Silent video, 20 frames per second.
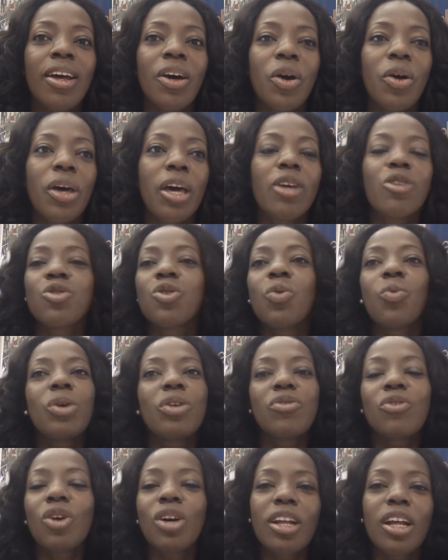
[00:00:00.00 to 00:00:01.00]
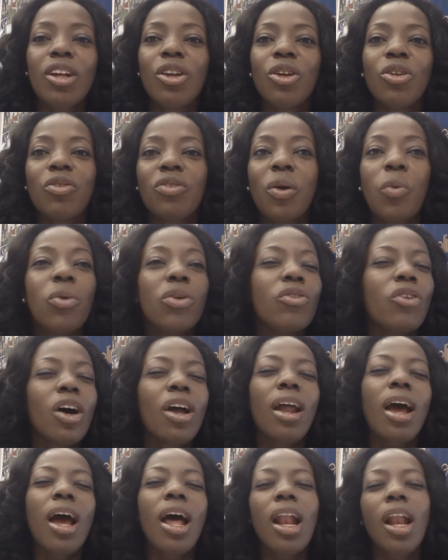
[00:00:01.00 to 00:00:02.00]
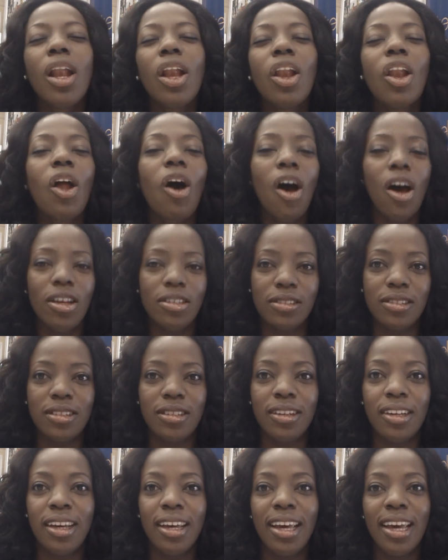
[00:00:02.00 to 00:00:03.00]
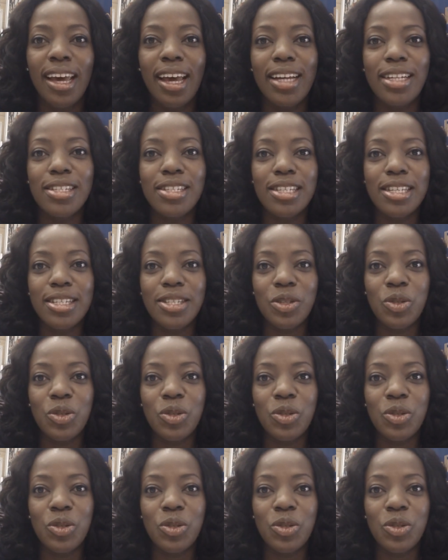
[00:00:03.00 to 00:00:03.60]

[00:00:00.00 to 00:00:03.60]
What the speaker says: Okay, so we've got a lot of that. We've got a lot in season 2.